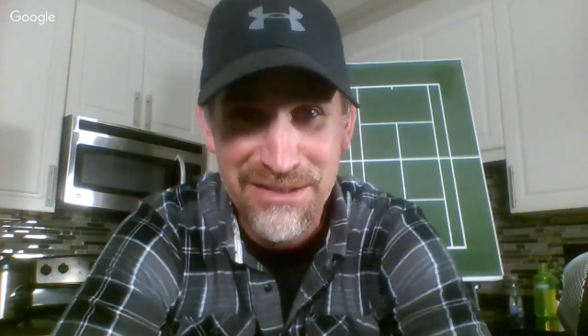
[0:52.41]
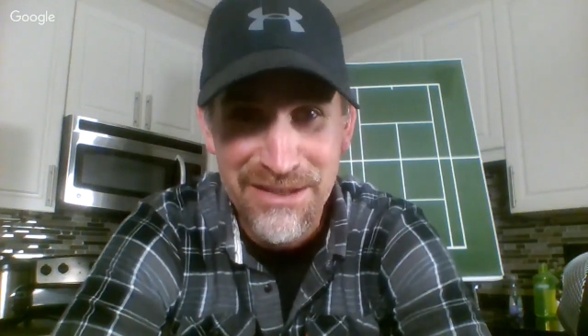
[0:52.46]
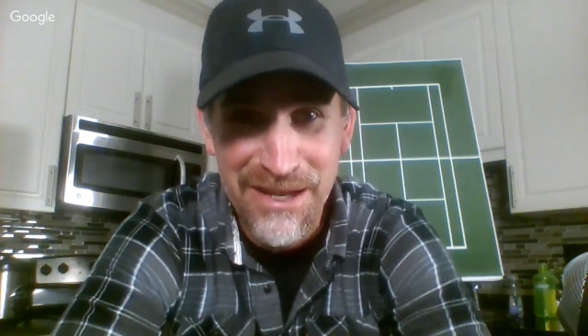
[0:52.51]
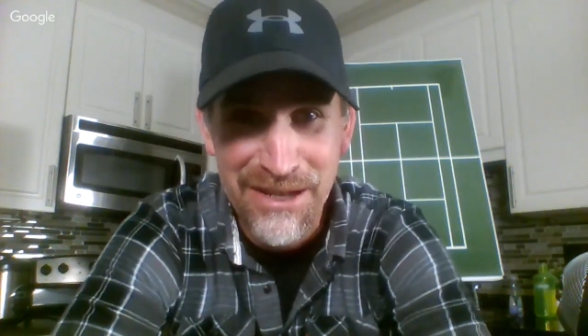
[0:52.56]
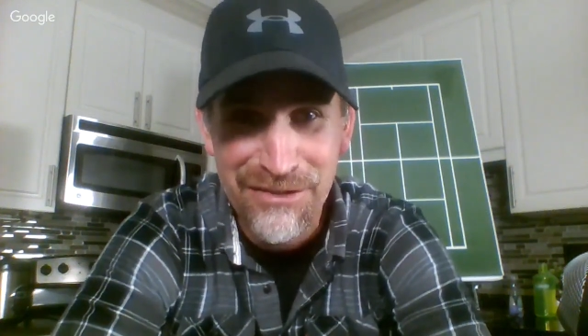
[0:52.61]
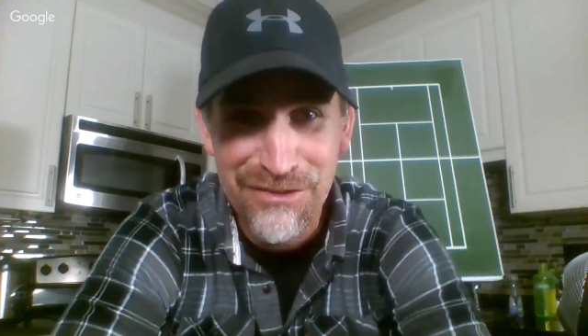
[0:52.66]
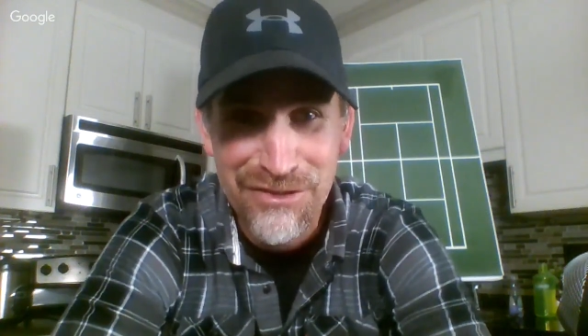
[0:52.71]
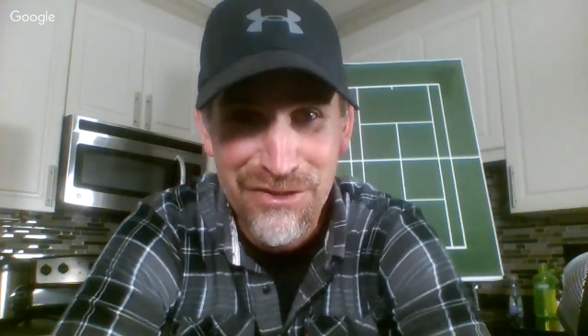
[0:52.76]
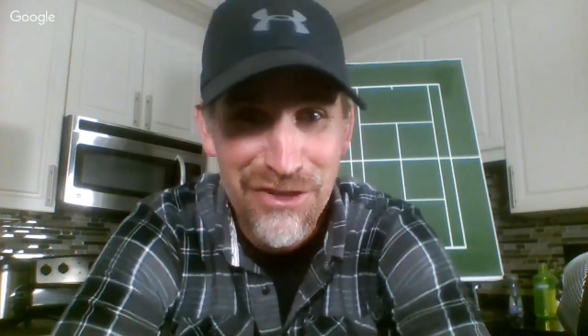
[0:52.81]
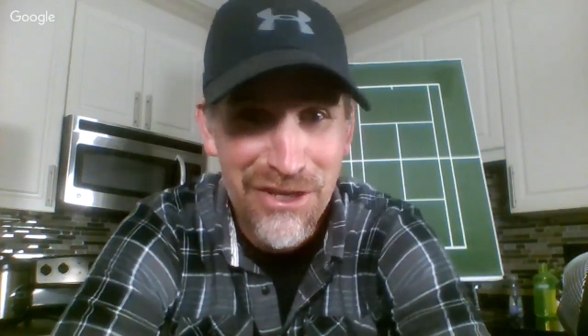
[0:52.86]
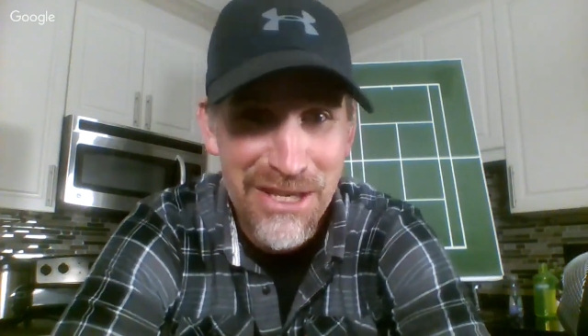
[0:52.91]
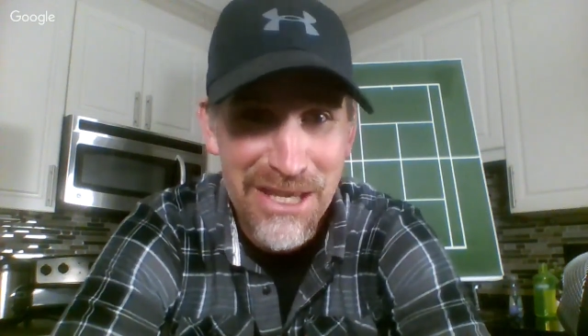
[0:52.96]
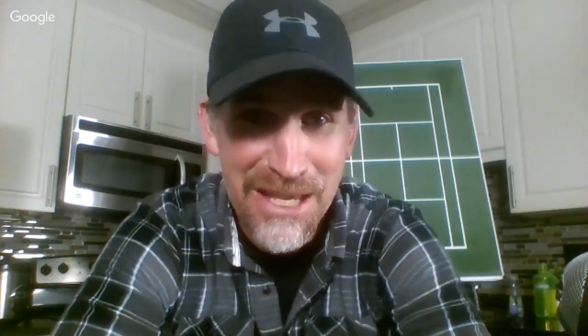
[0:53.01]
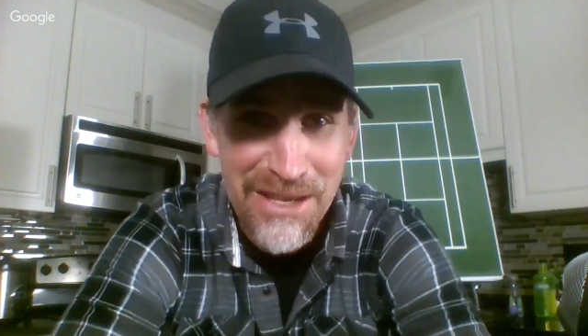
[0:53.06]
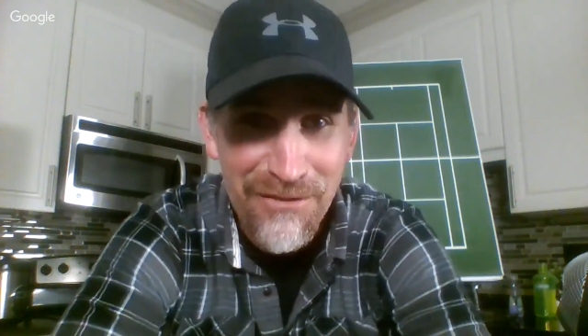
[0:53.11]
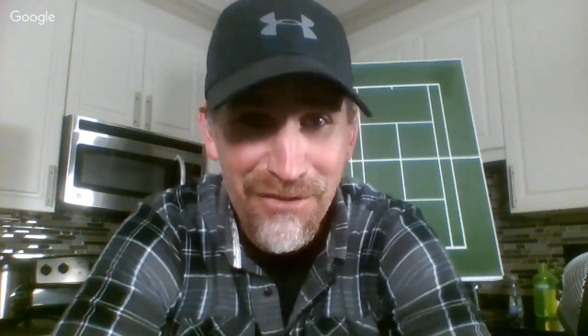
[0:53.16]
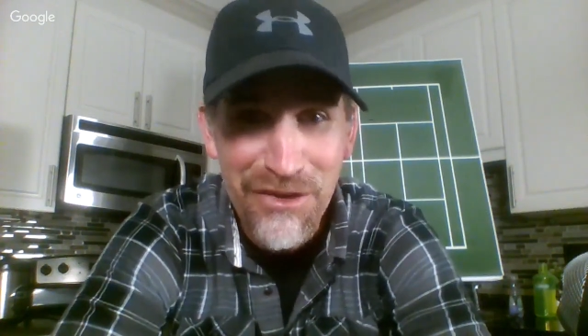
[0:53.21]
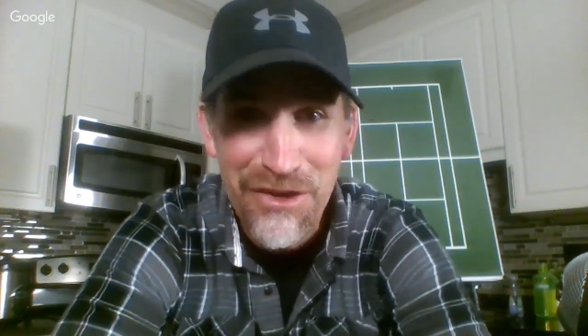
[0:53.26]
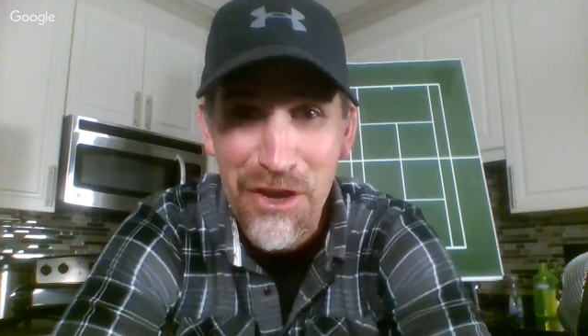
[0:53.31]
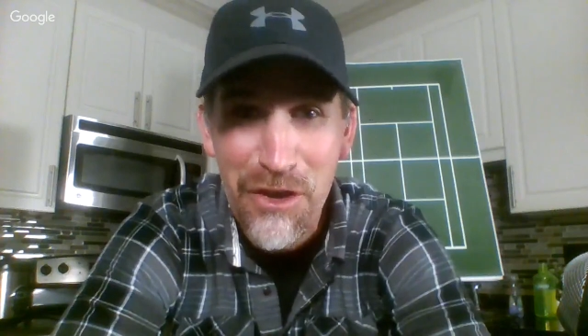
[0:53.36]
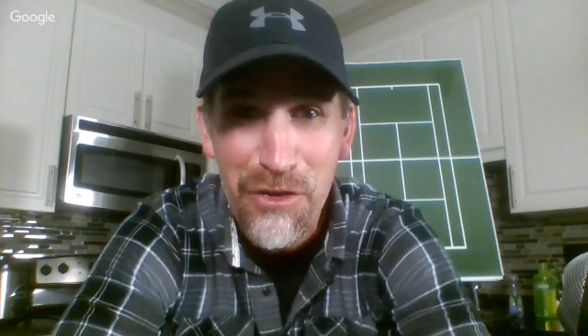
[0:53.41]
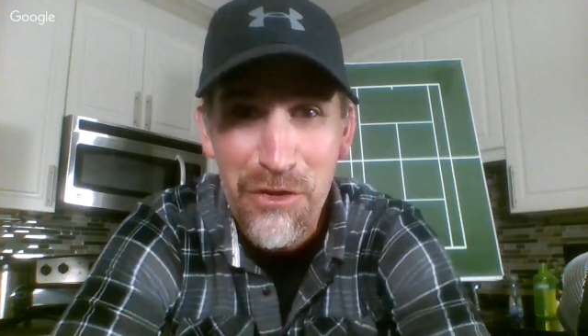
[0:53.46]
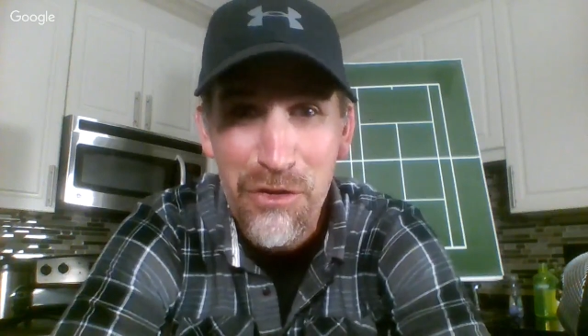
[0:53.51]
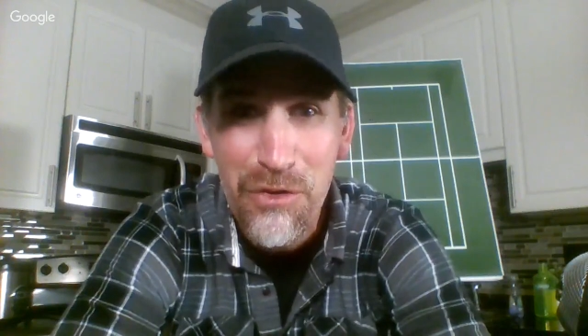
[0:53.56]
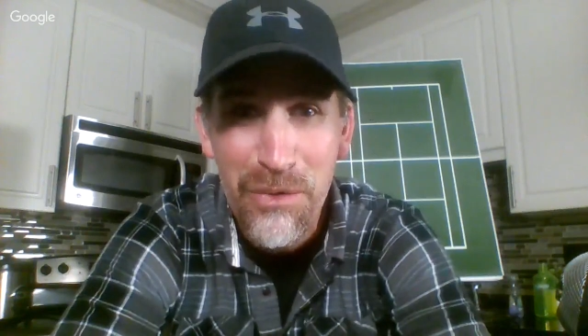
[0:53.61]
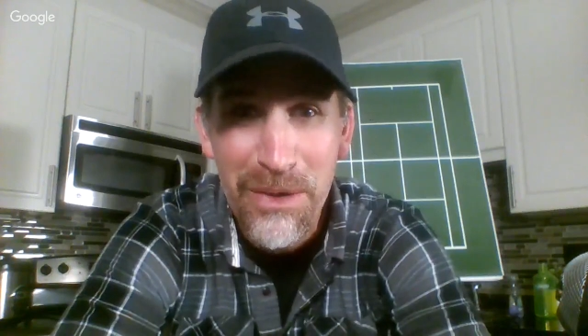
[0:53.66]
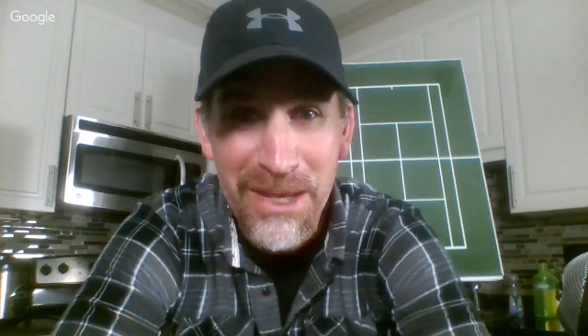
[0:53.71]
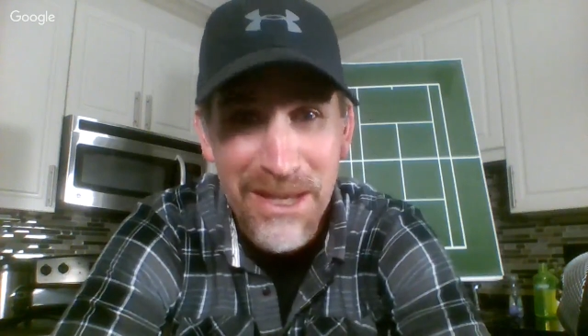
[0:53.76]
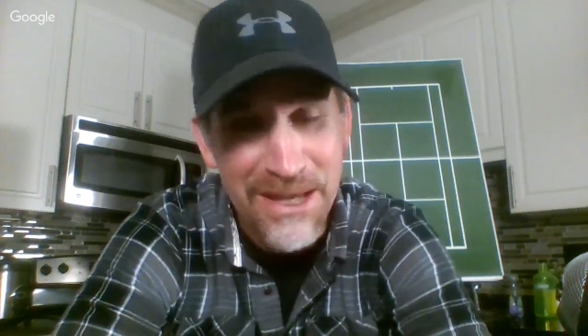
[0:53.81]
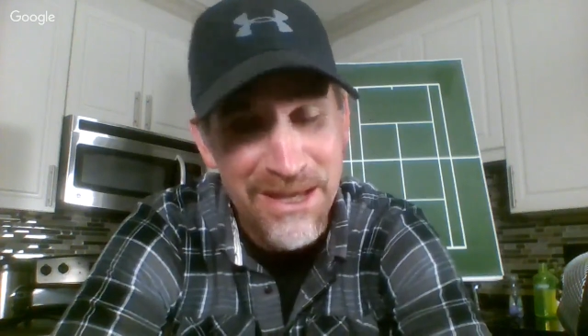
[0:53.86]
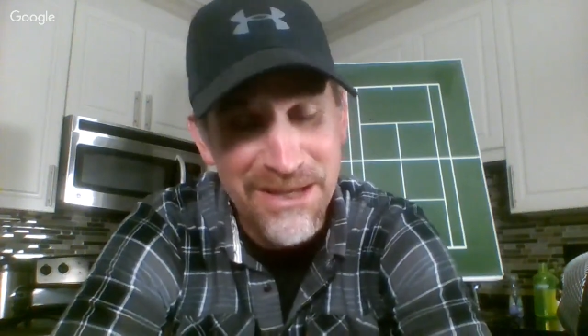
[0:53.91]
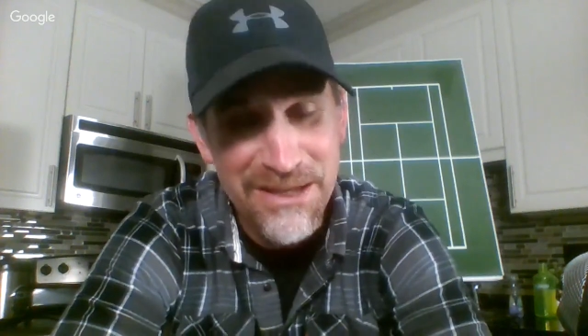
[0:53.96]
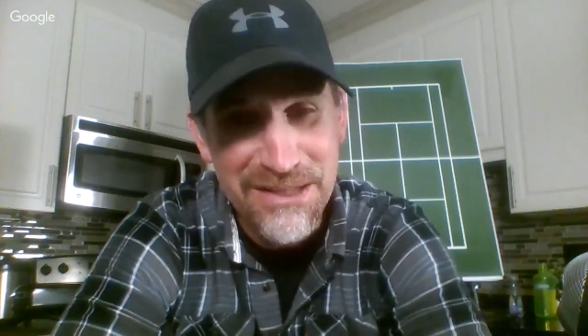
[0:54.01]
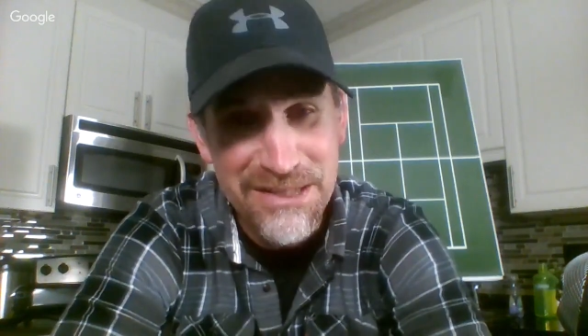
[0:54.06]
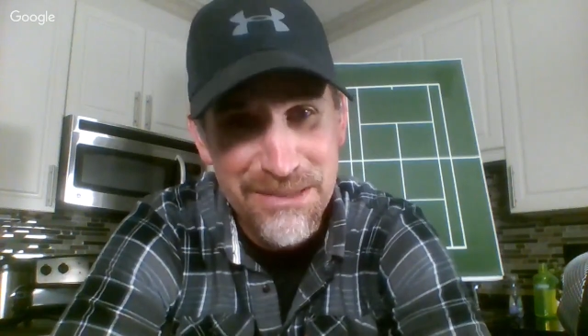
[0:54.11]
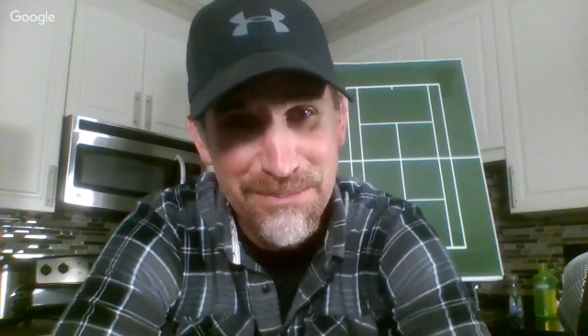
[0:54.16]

And do you even know who he is?